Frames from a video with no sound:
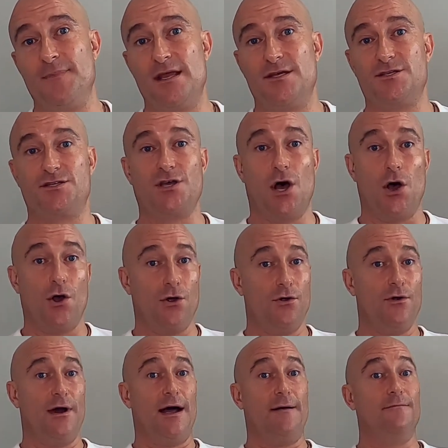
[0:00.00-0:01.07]

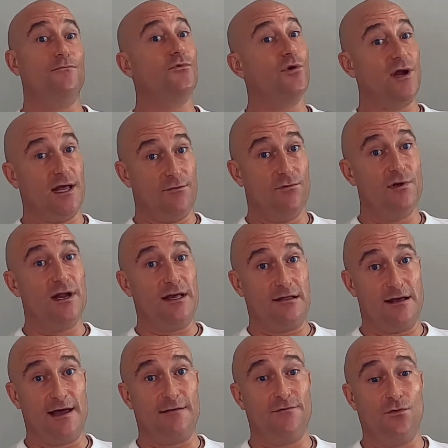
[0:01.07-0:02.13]
So I'm really, really
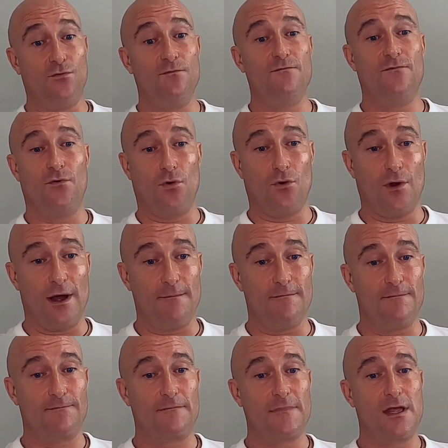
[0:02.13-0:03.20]
thankful for
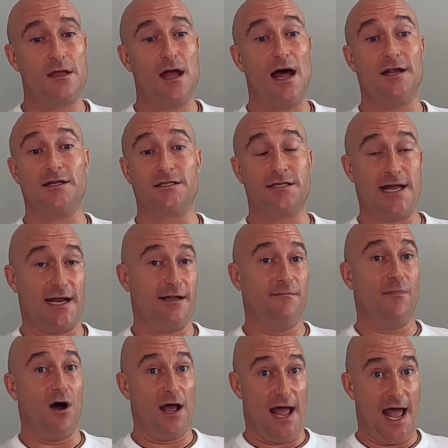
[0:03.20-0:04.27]
understanding
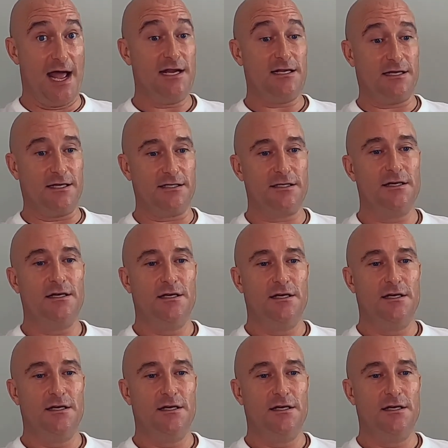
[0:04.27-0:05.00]
my hand in it.